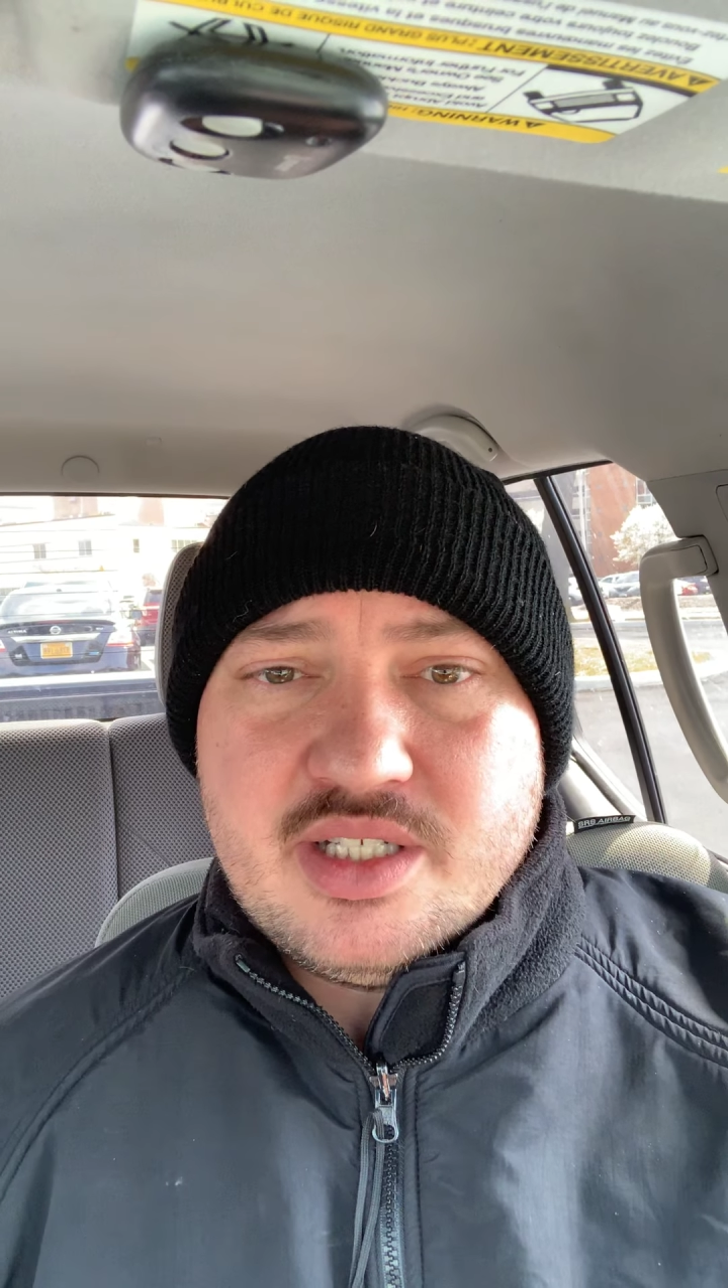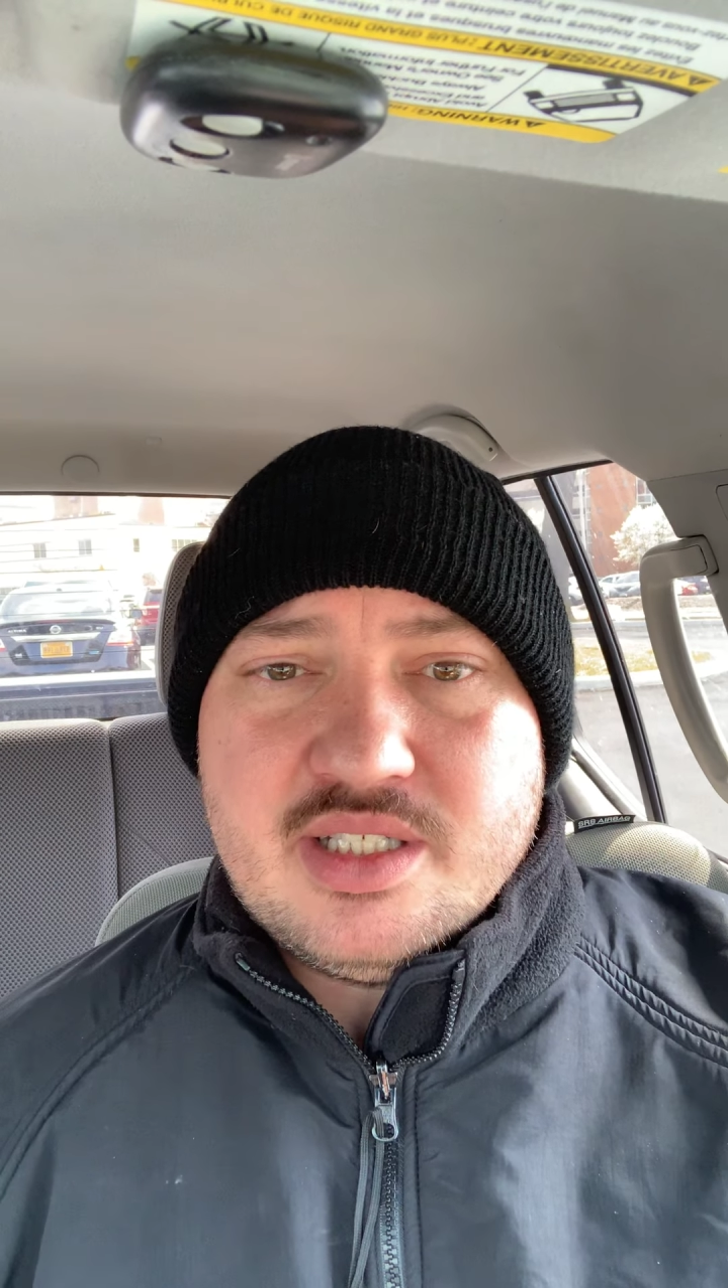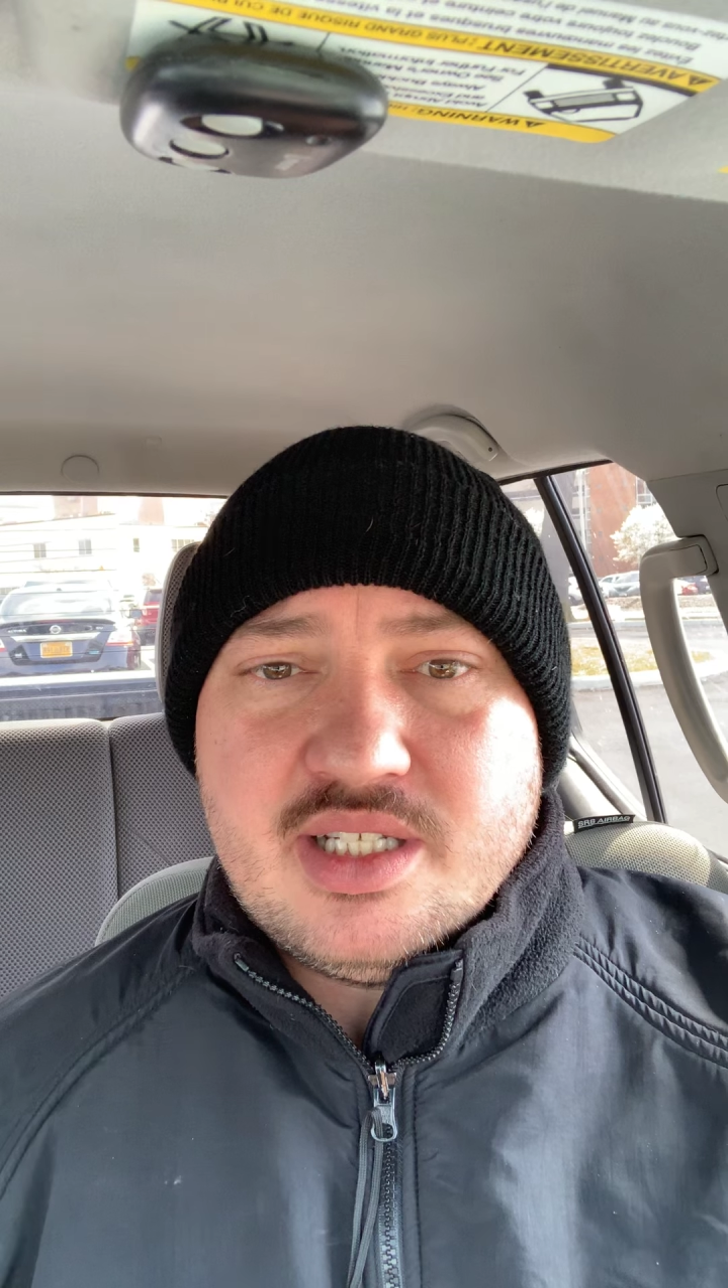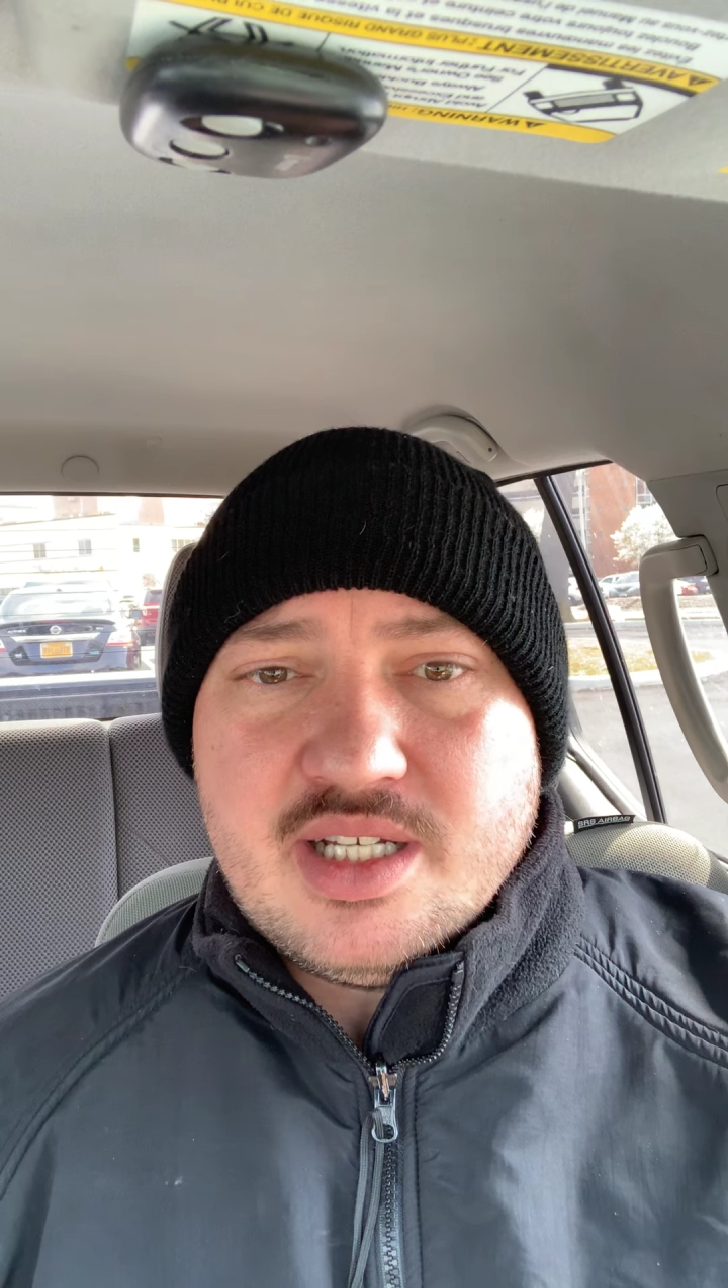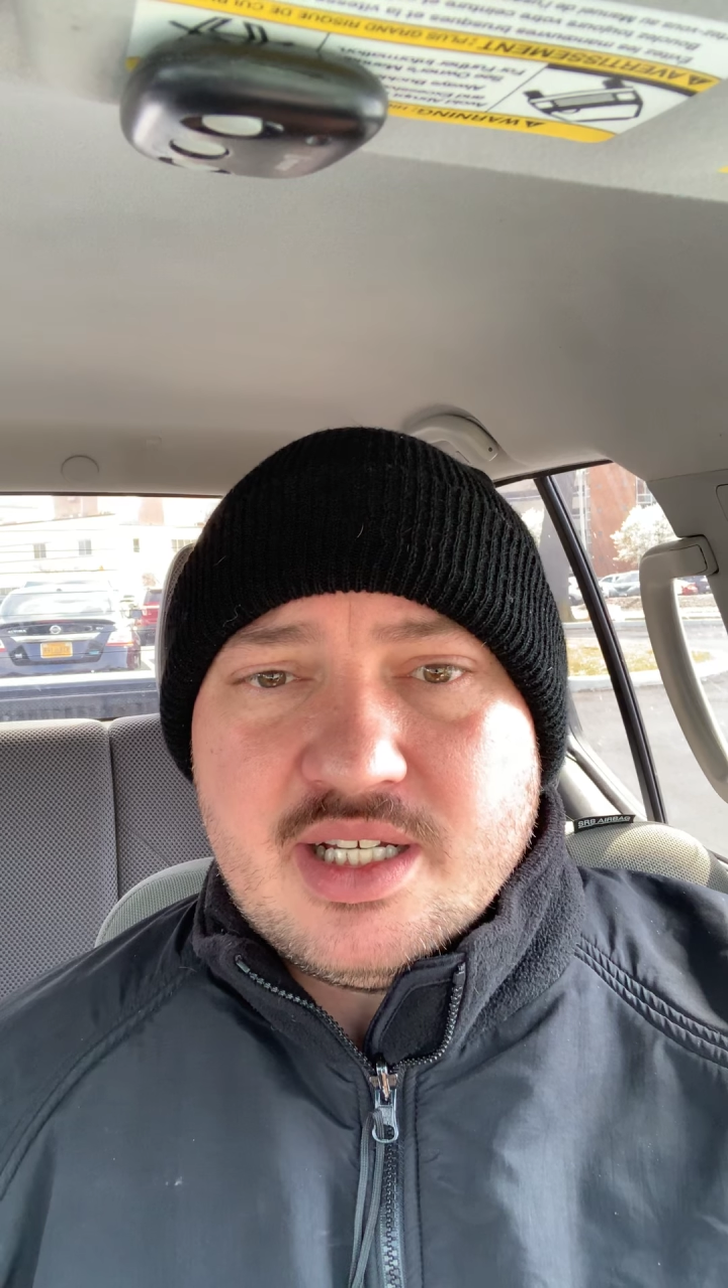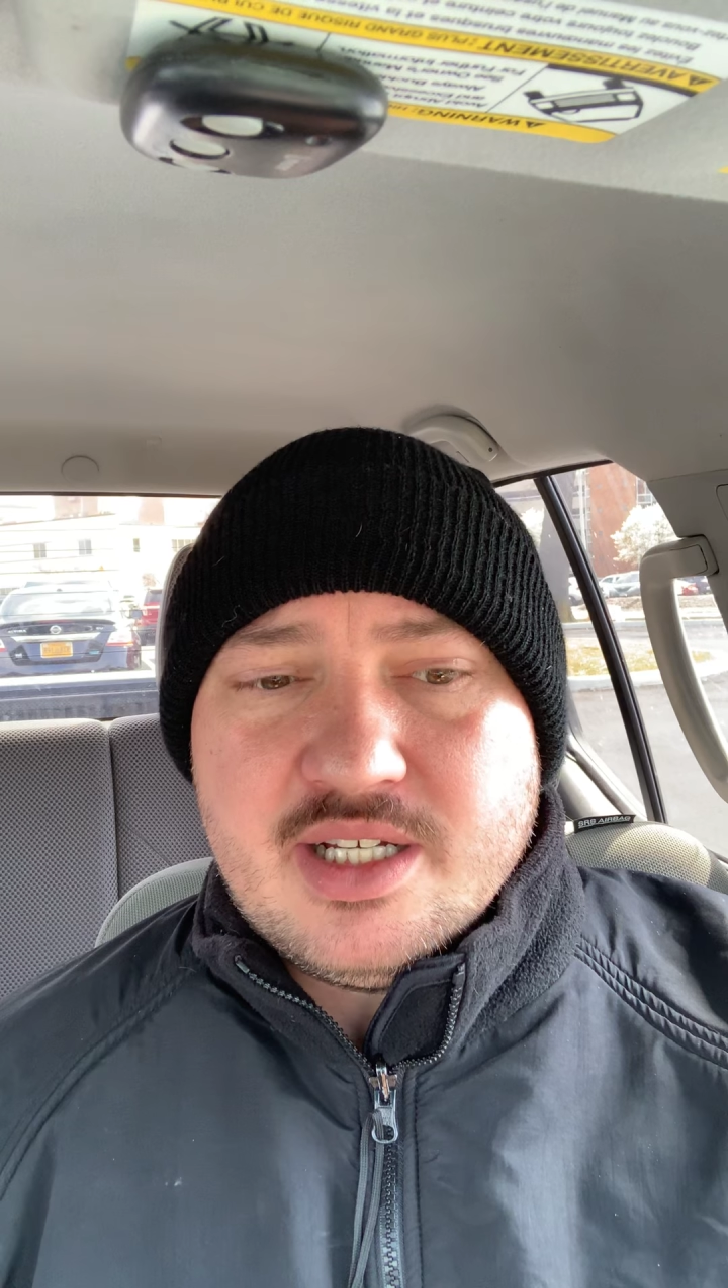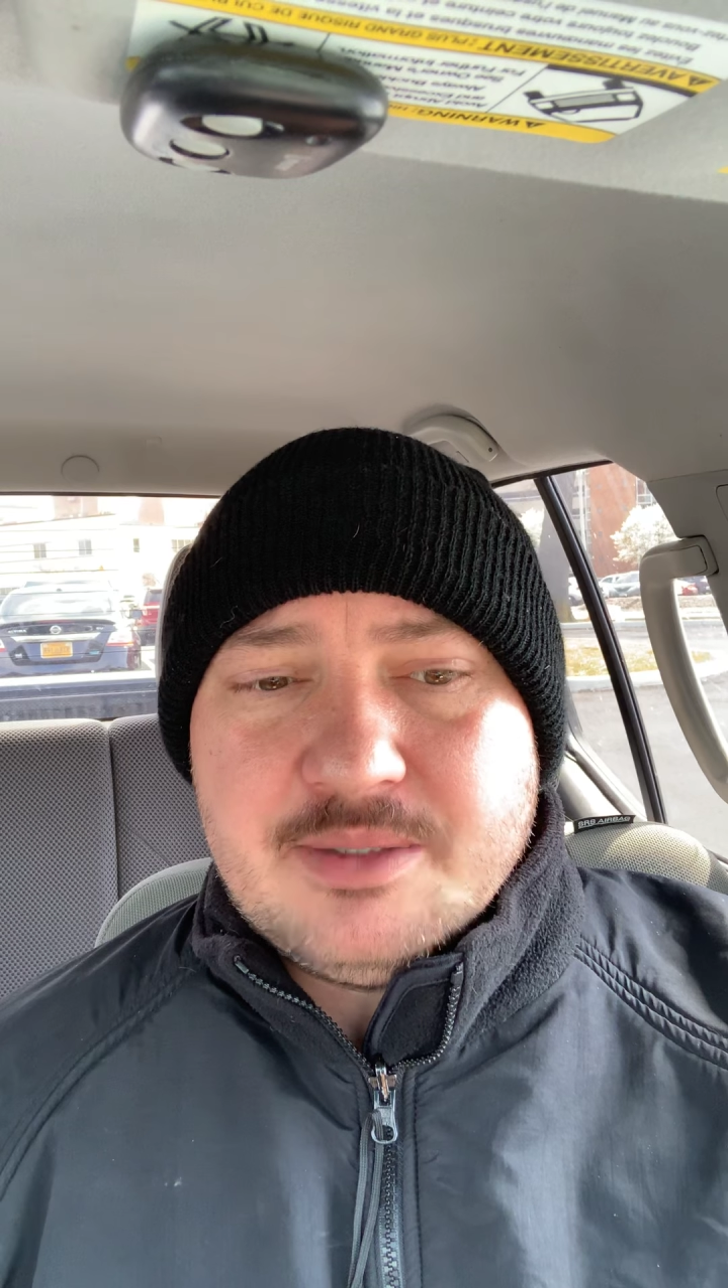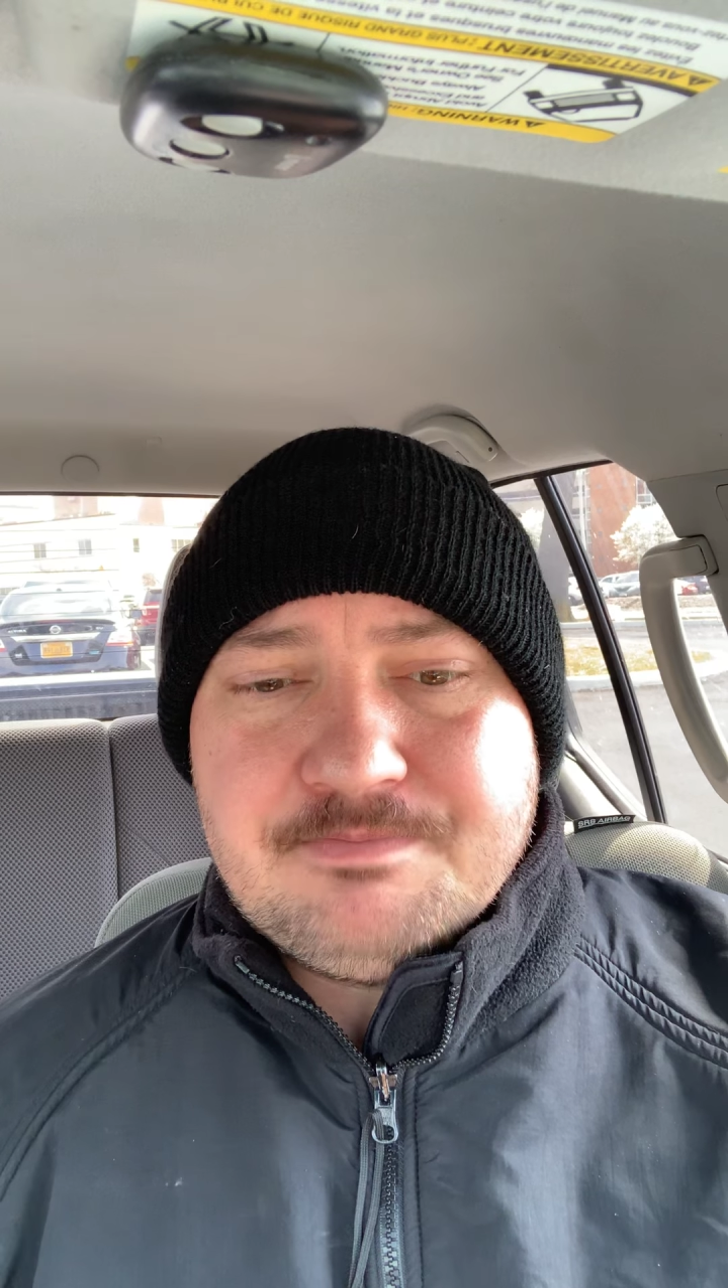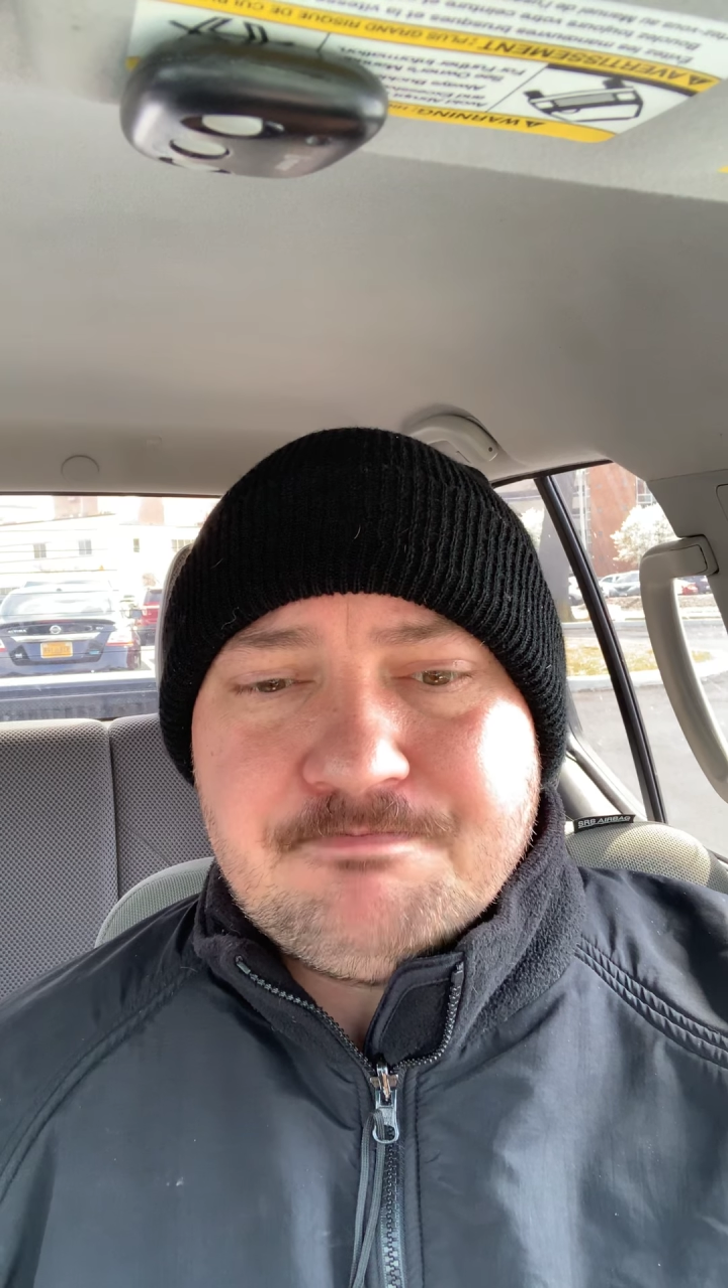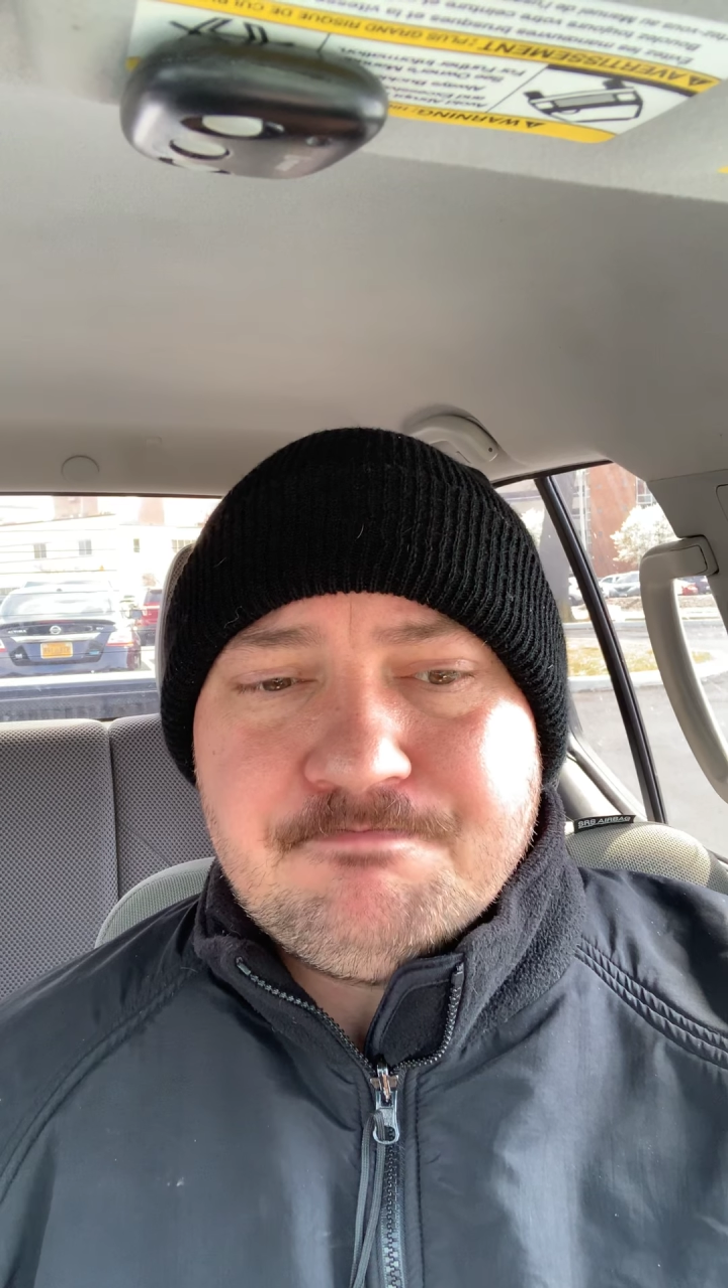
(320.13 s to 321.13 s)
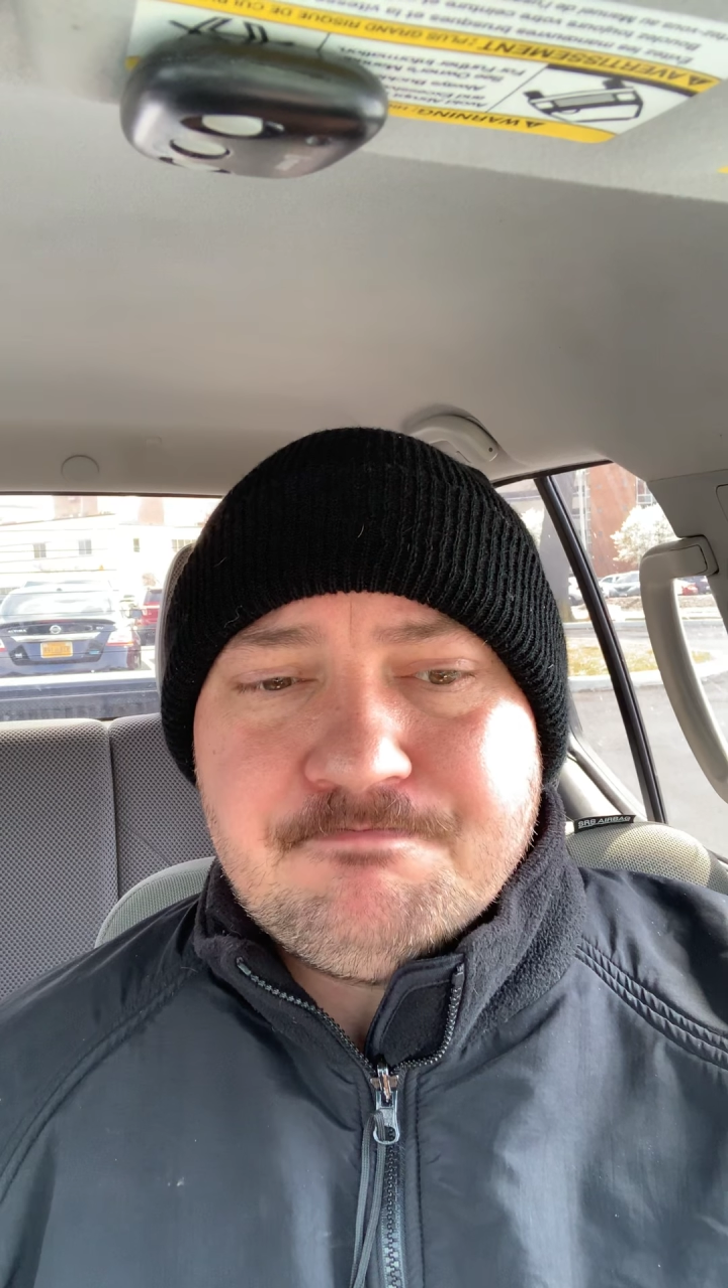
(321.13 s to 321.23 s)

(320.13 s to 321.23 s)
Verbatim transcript: it. Um,